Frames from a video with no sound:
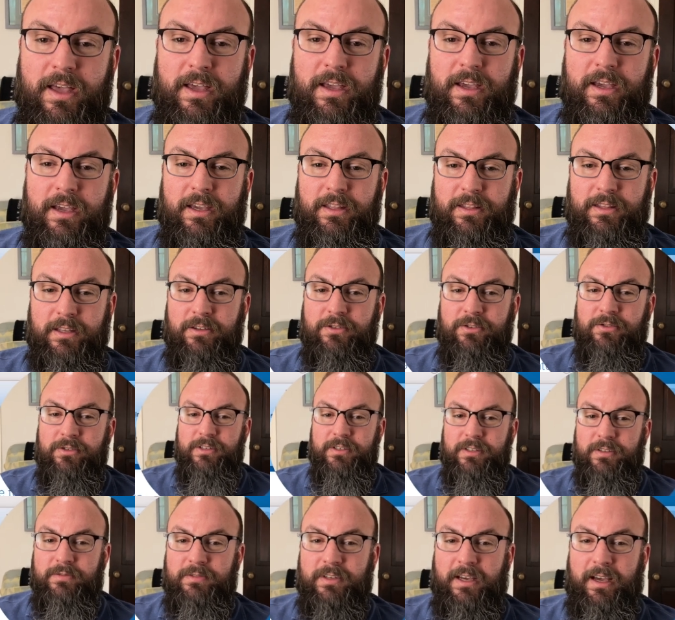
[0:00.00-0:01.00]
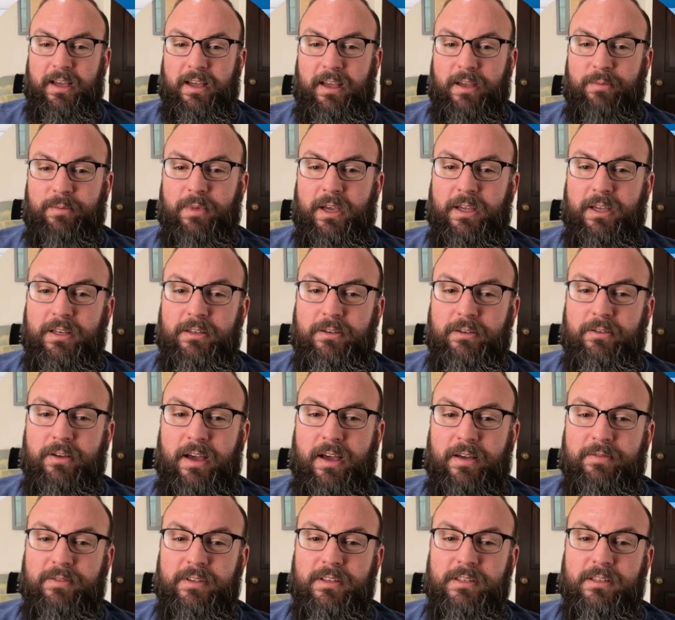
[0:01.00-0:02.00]
In the interest of time, I do
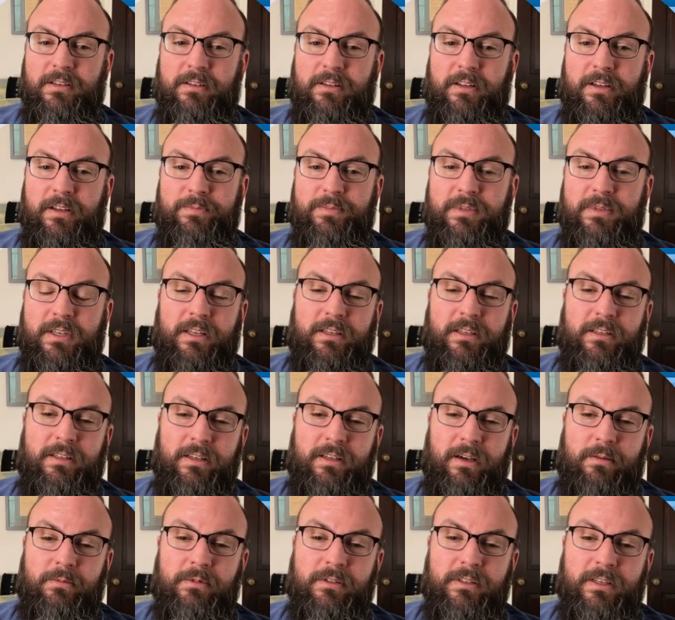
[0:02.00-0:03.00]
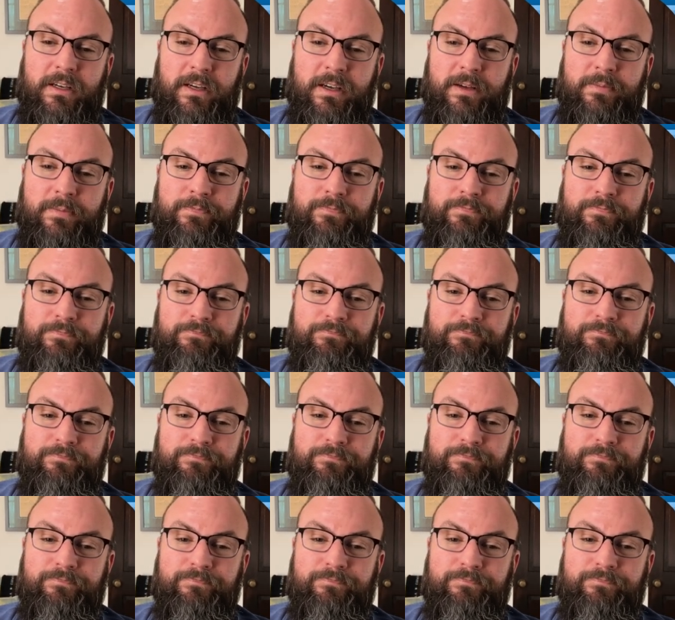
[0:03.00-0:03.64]
have this clip set to double time.